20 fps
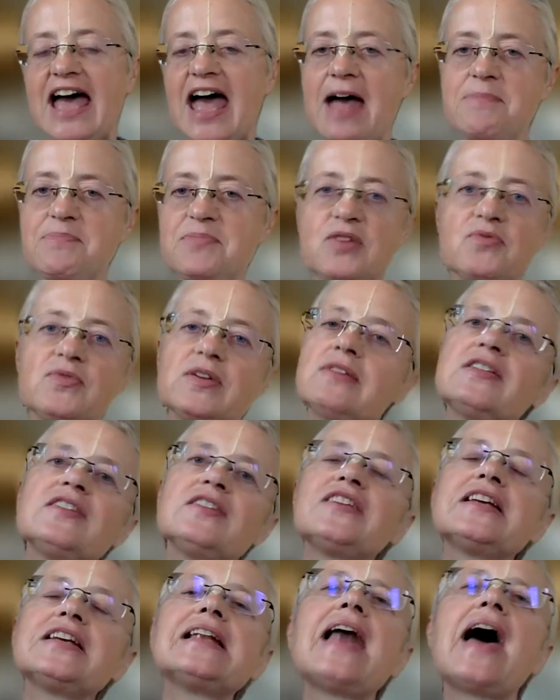happy. We will
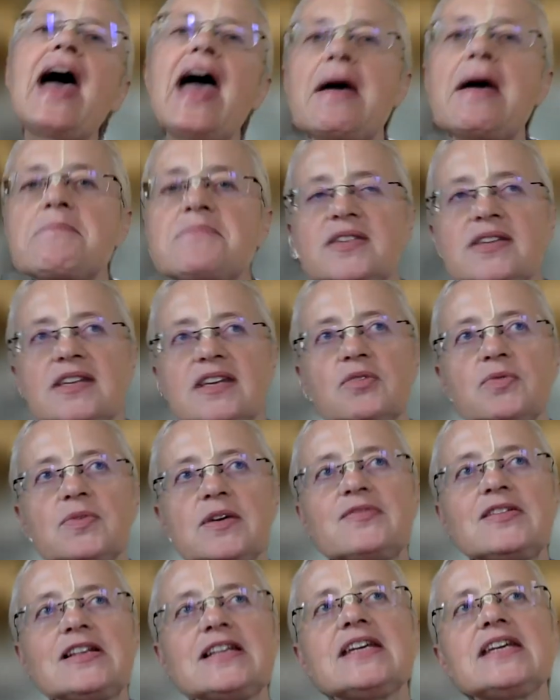feel empty.
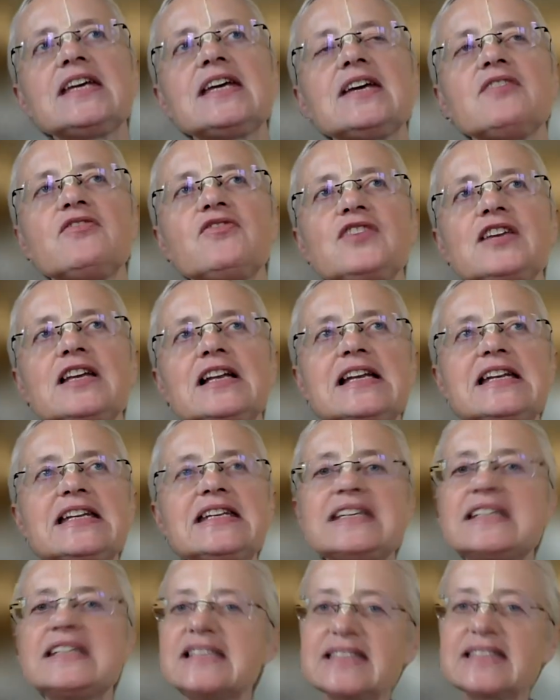We will feel
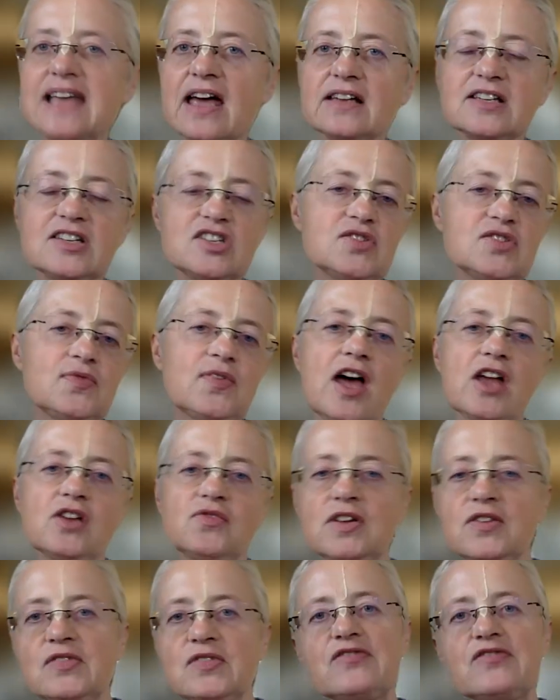dissatisfied.
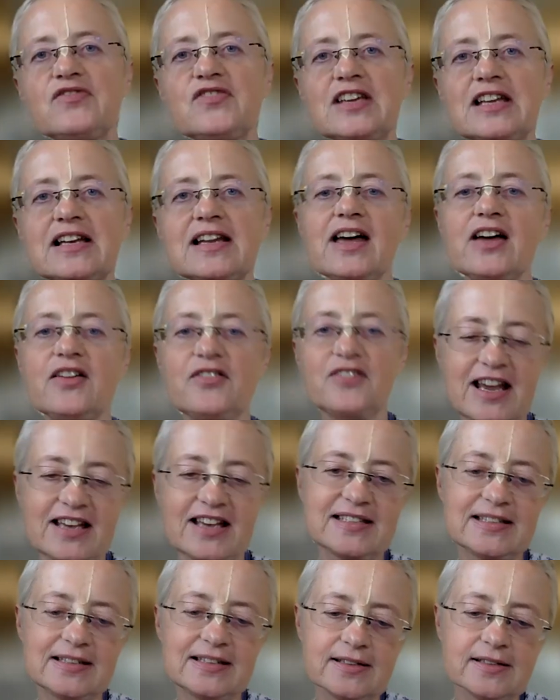We will feel
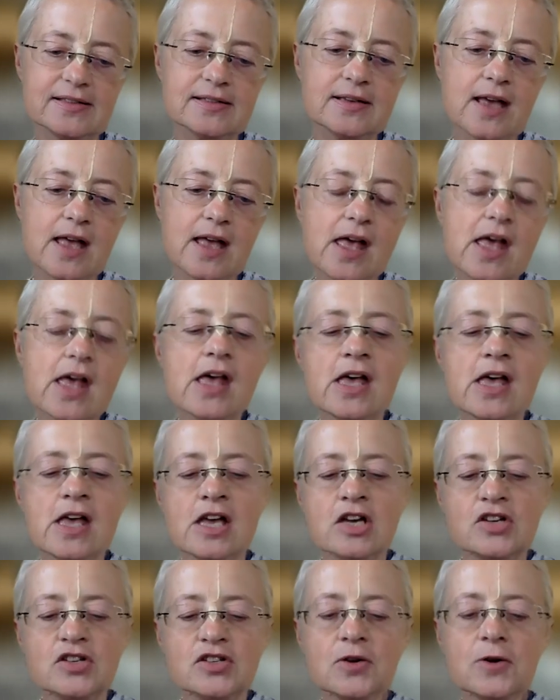restless.
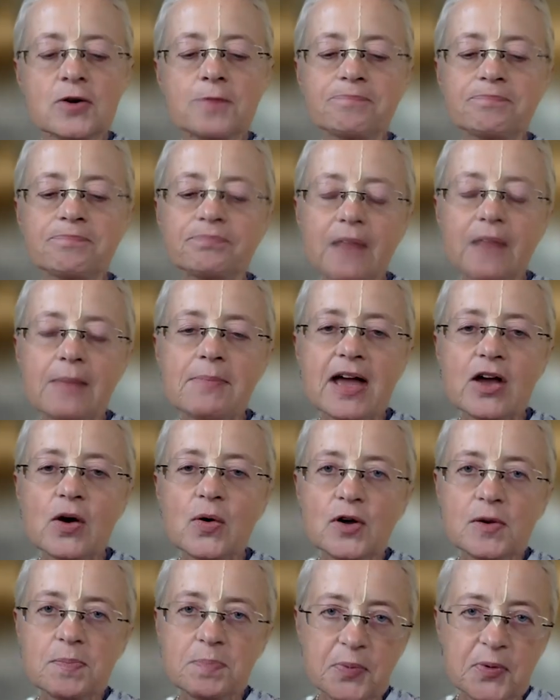So my
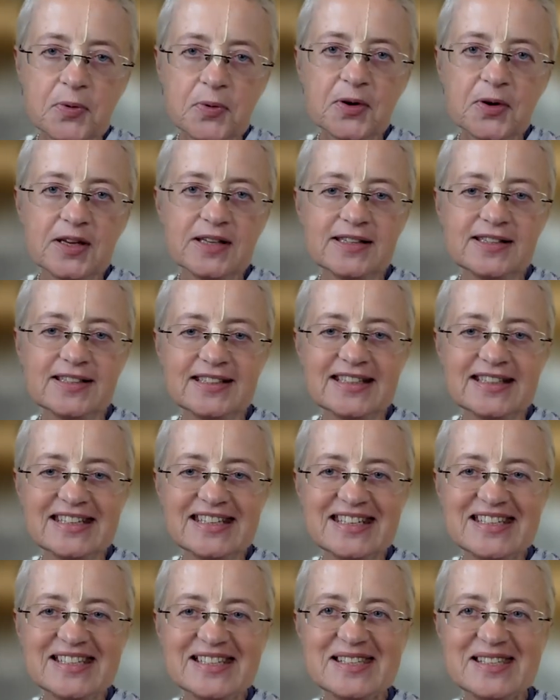whole point in
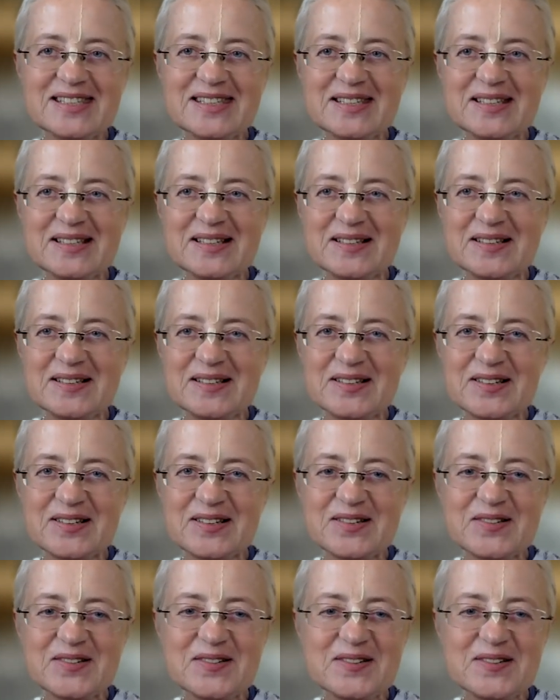this
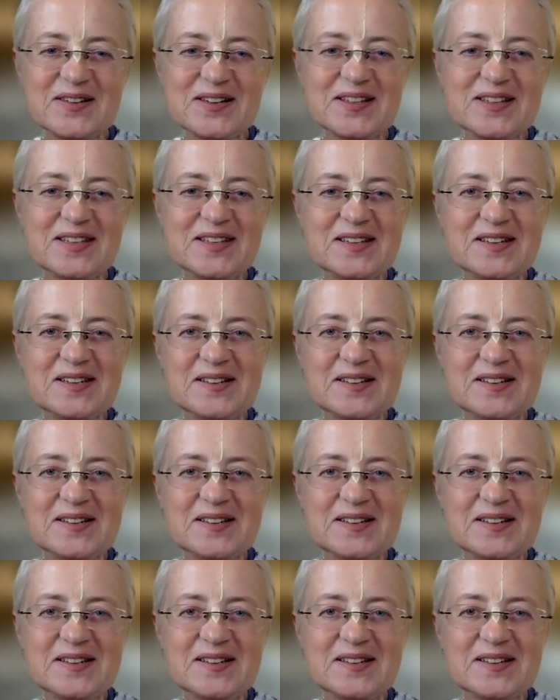short